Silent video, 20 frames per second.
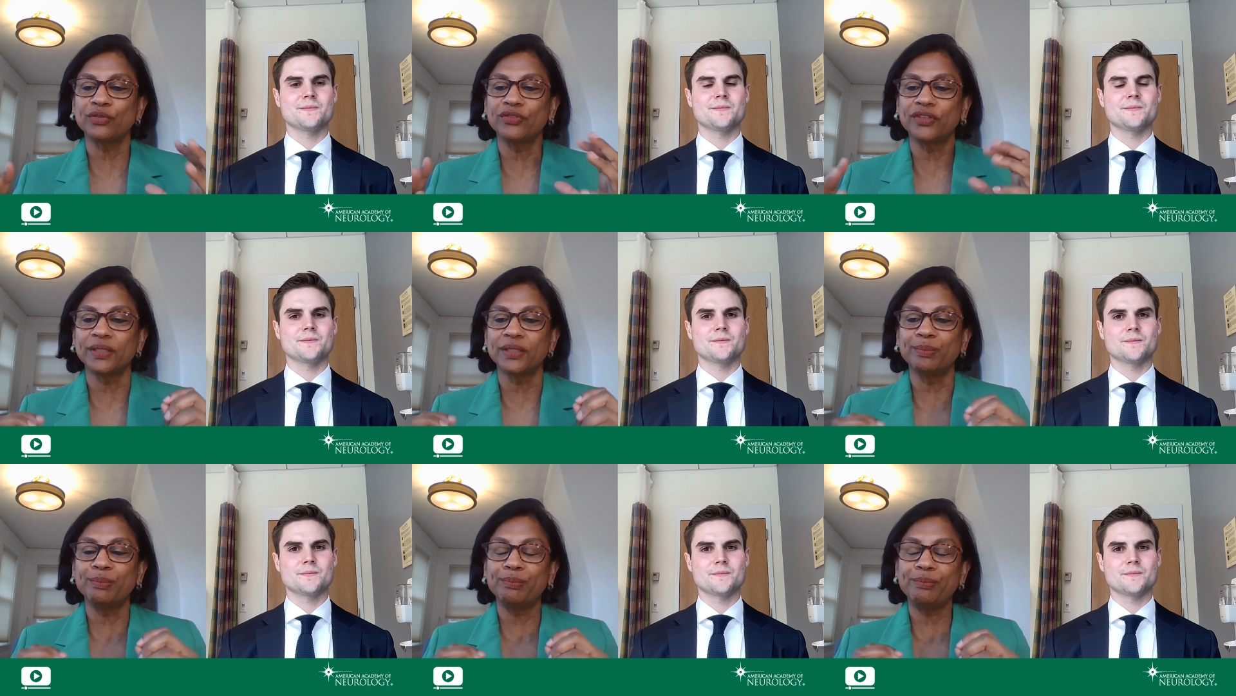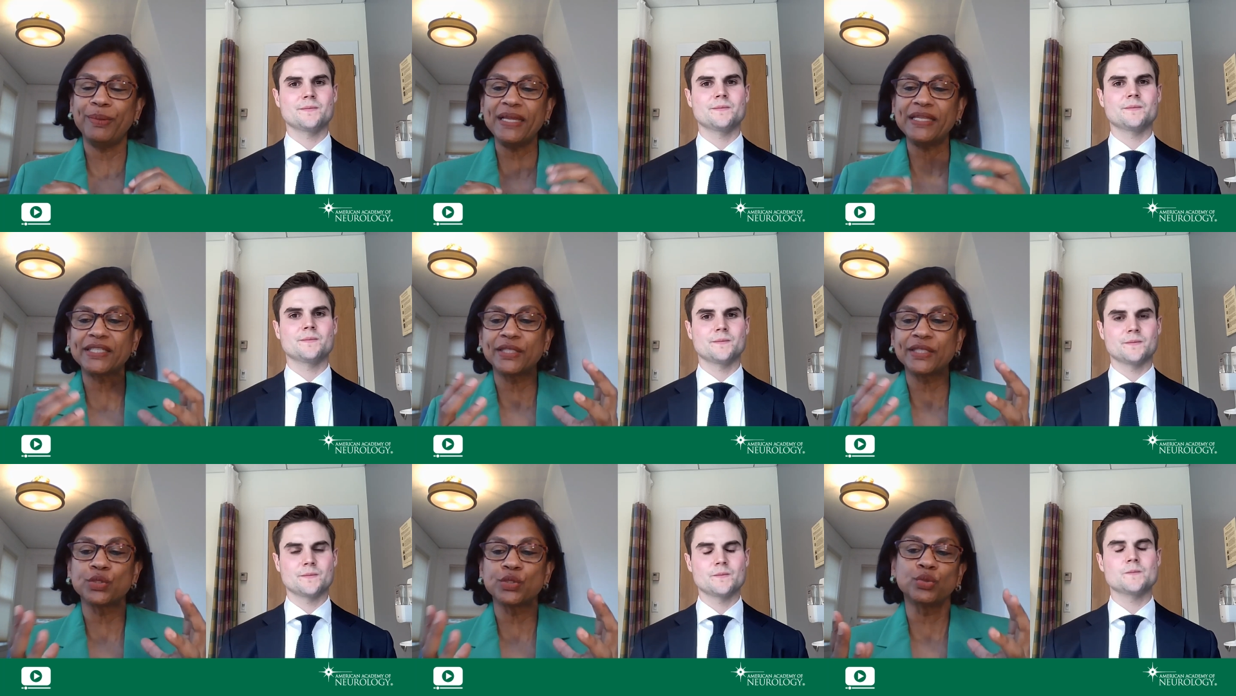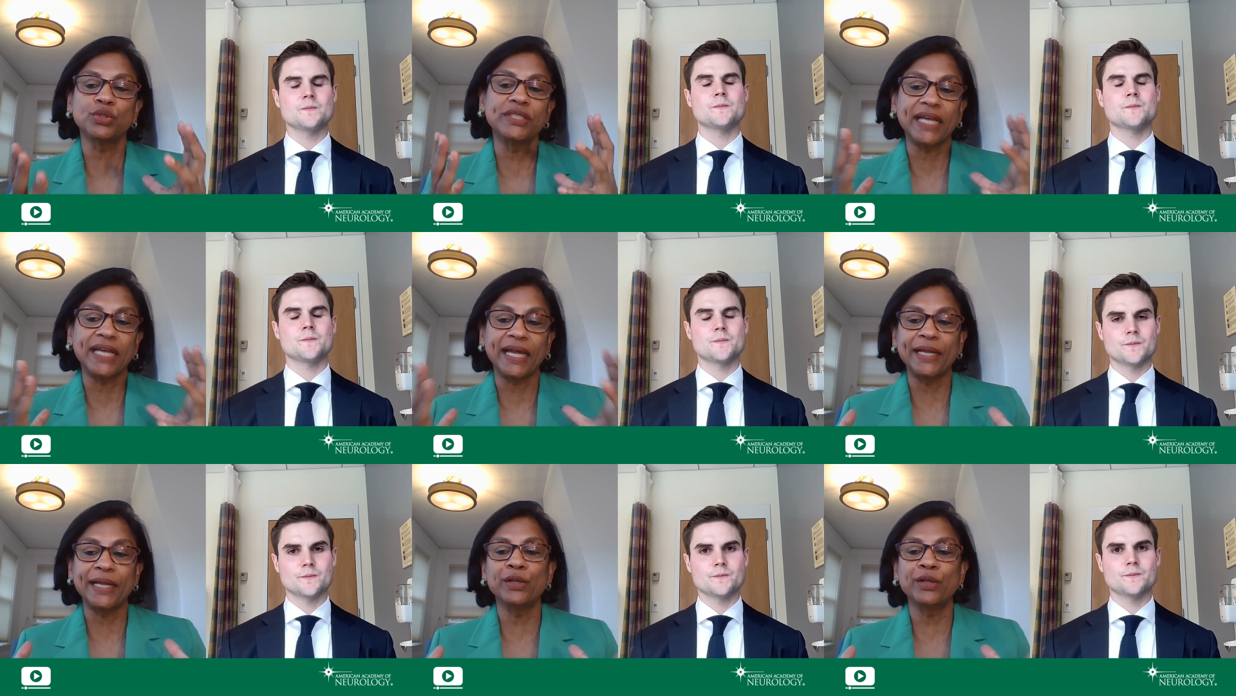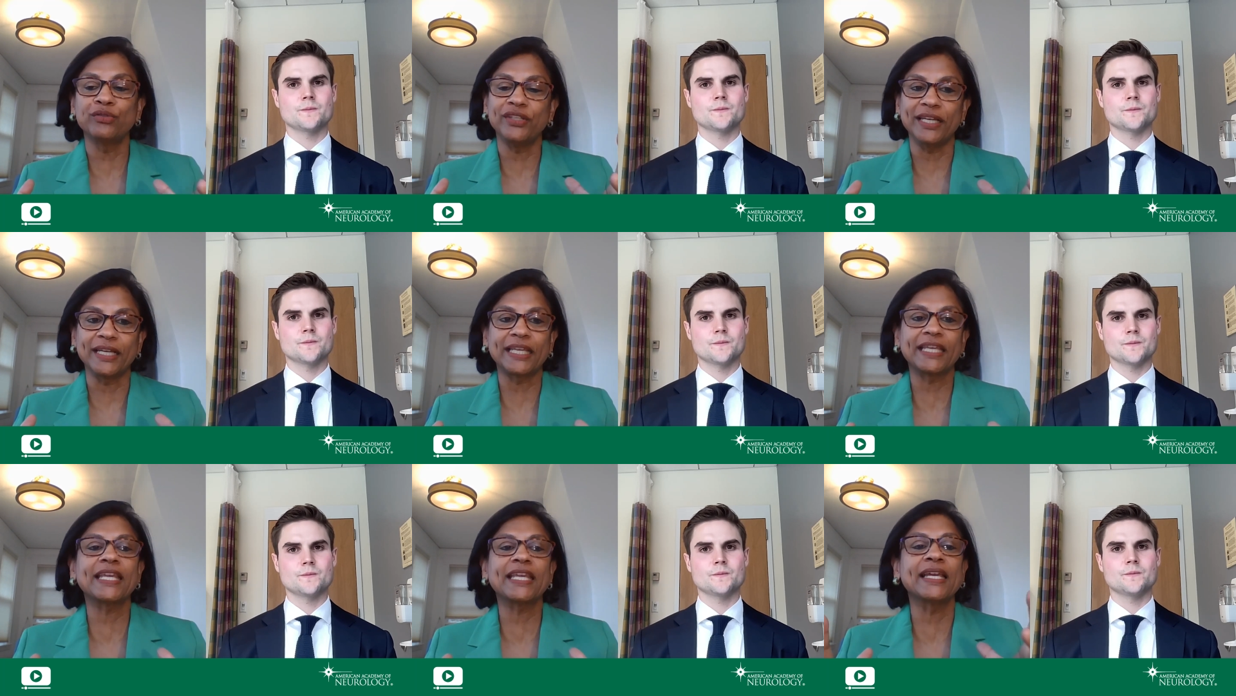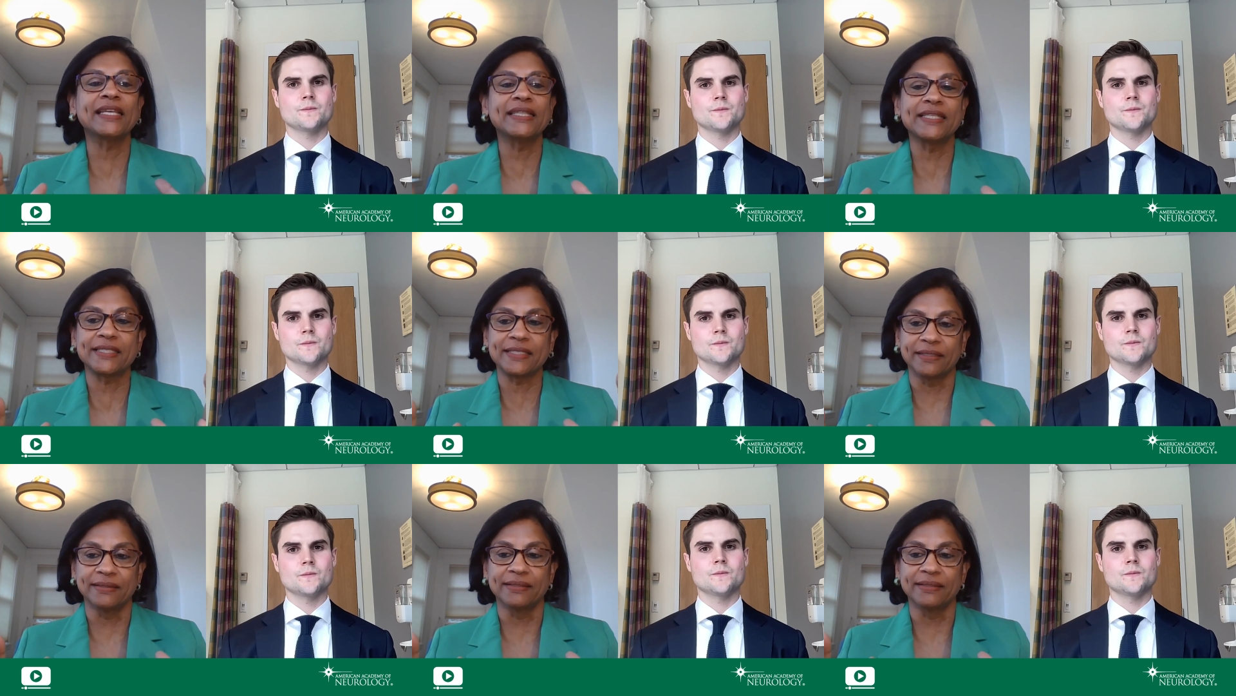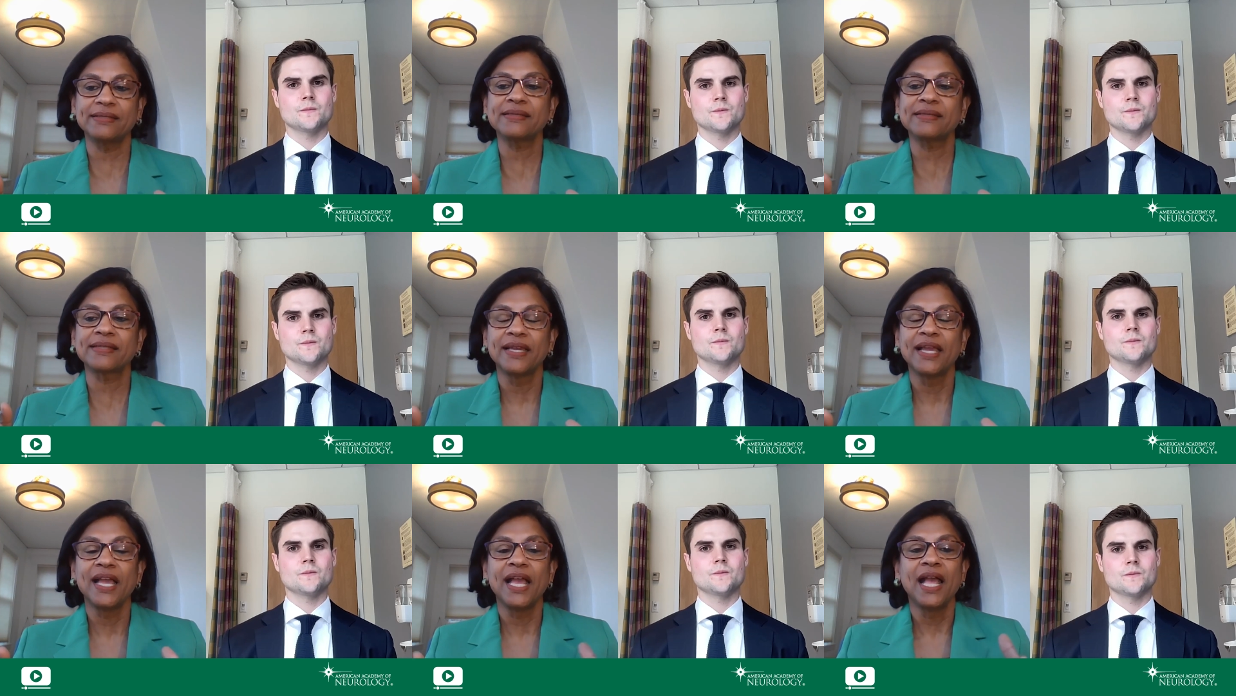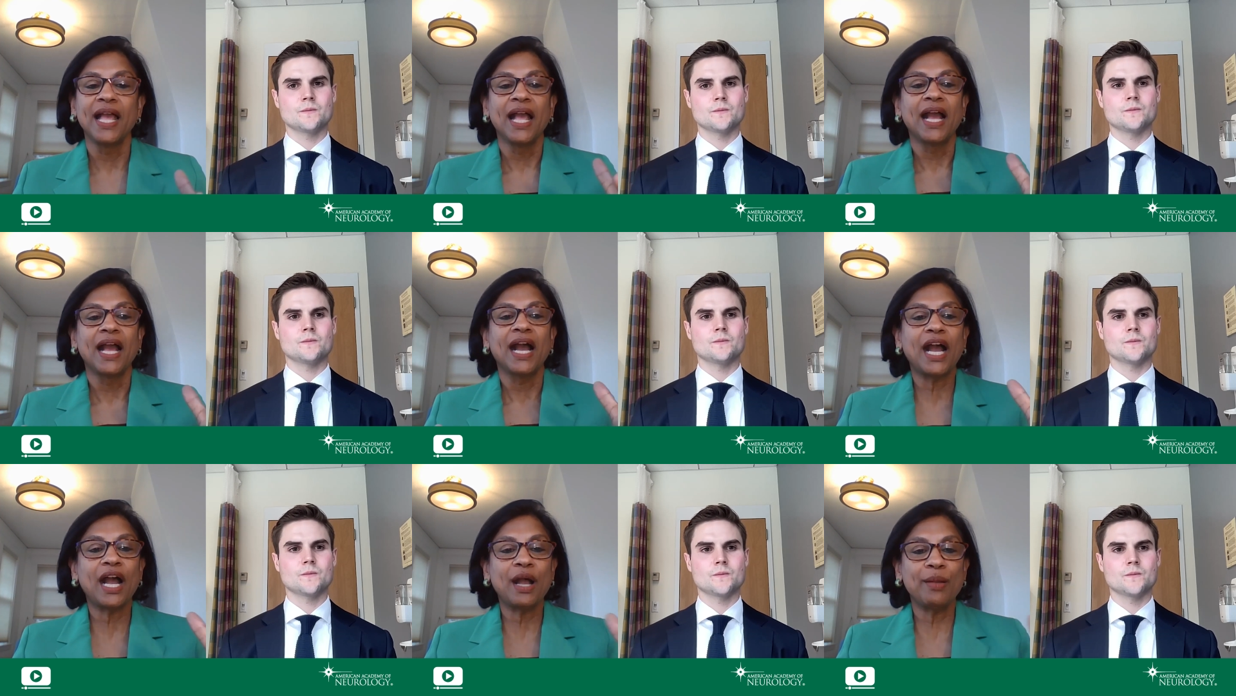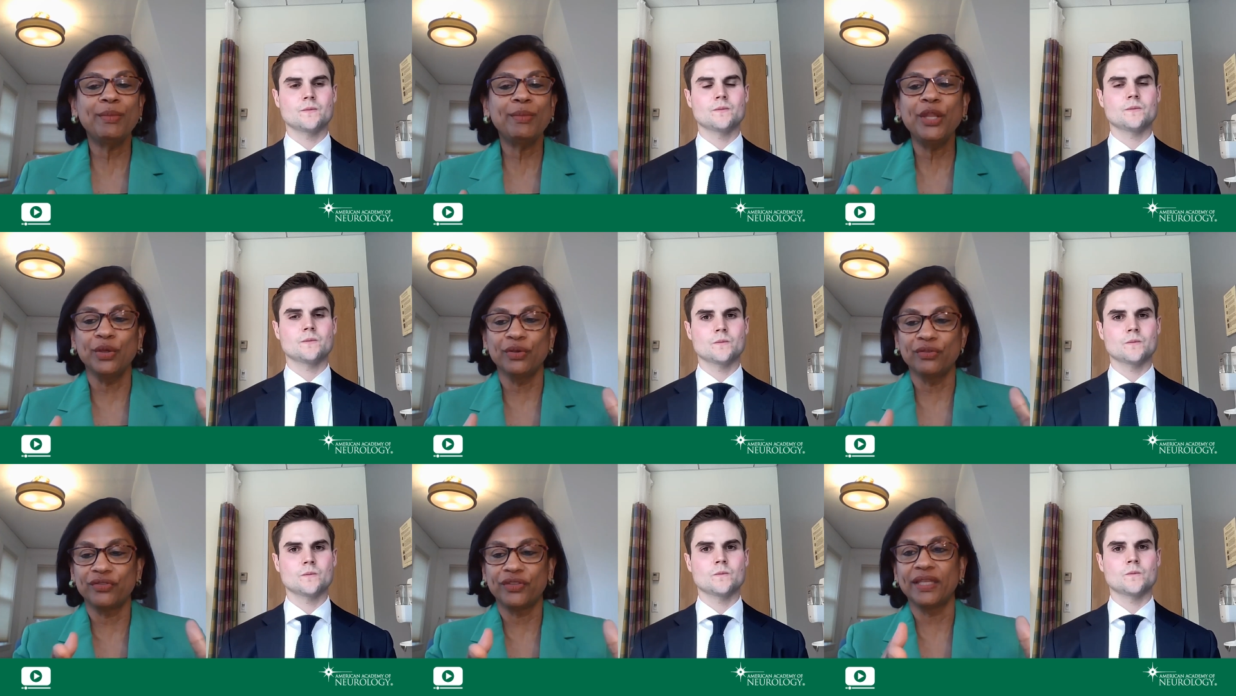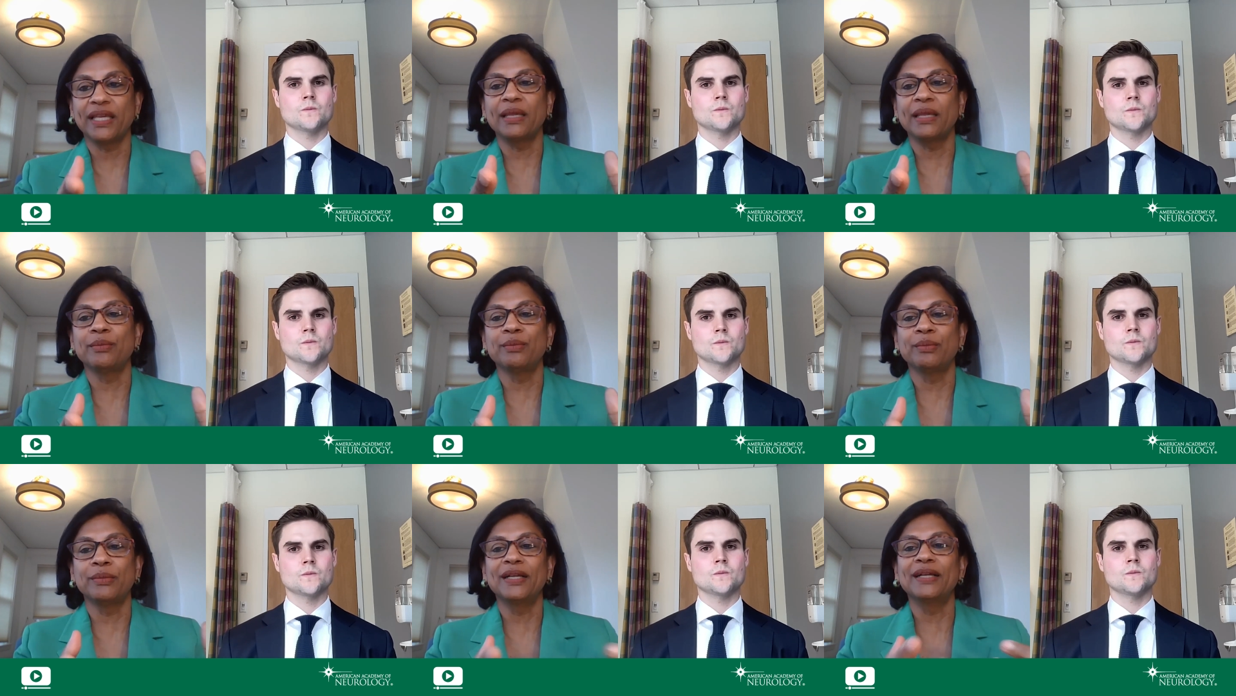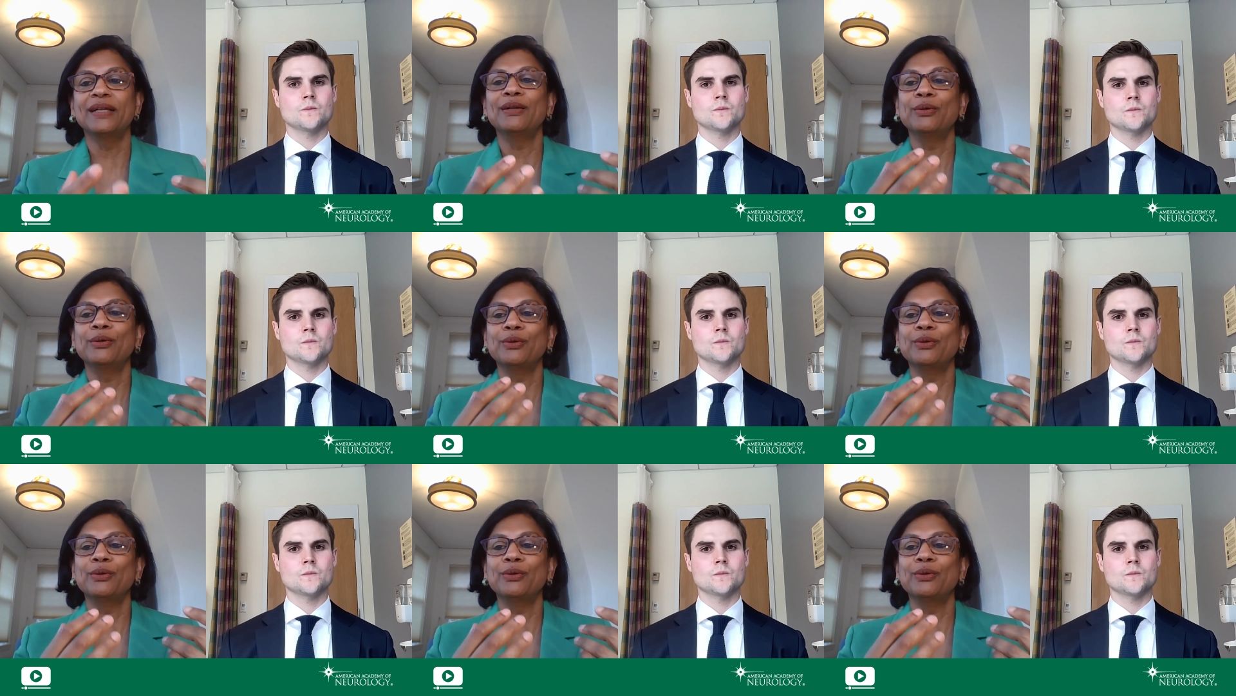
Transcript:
Speaker 1: Of the patients who died of their cancers, how many of them